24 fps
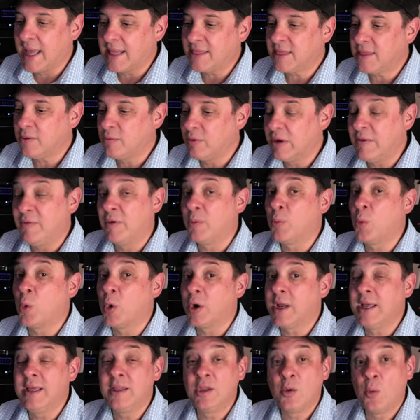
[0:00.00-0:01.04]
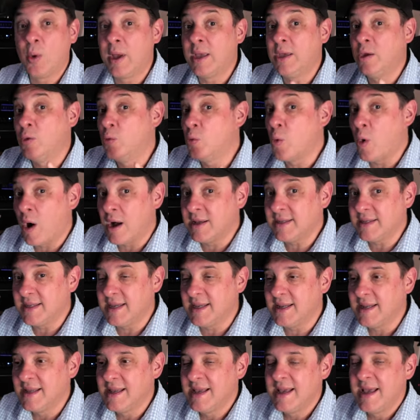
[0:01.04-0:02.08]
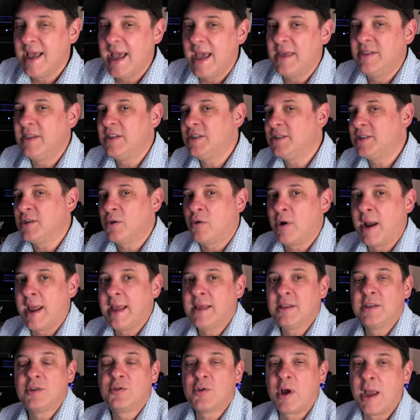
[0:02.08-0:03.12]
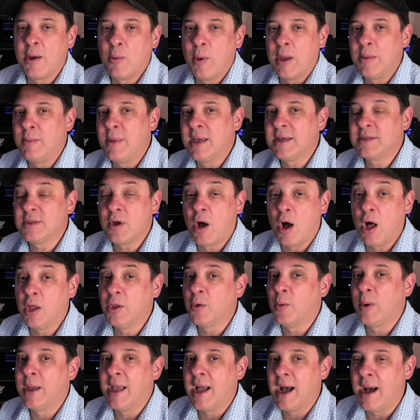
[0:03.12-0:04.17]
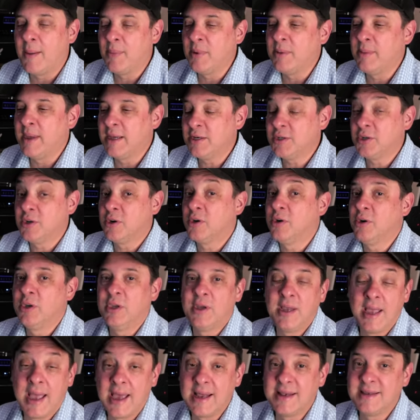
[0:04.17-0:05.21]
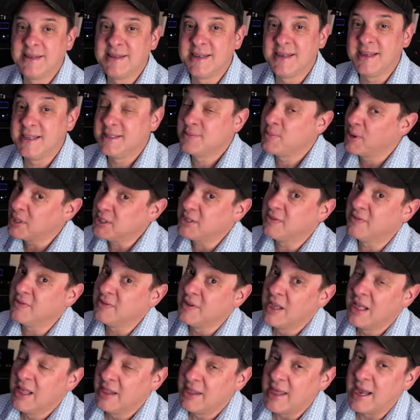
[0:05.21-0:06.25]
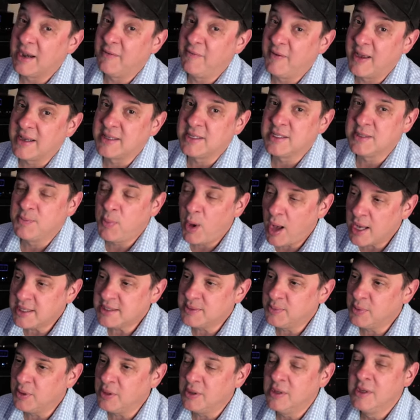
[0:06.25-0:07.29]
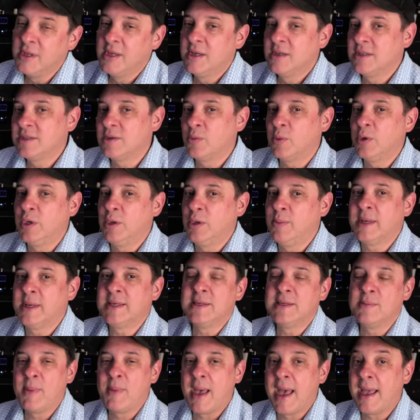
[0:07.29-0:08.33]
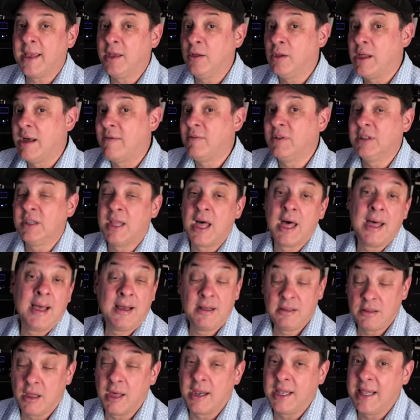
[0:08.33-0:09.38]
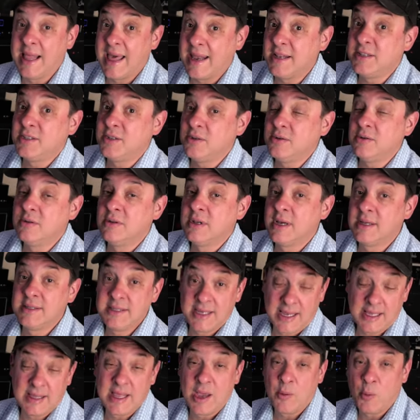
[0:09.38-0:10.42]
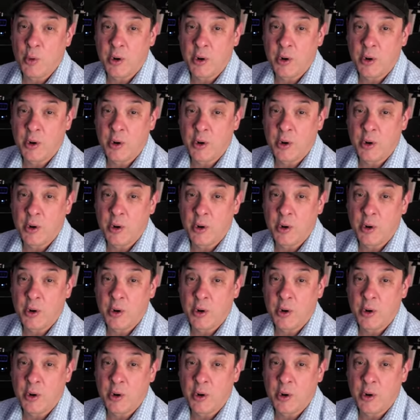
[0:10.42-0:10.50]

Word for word: get the reverb working the way you want it and then just crank the dry wet mix all the way up and make sure you get uh, as much of that effect as possible. So when you mix it back, you'll have a lot a lot of latitude uh, to get that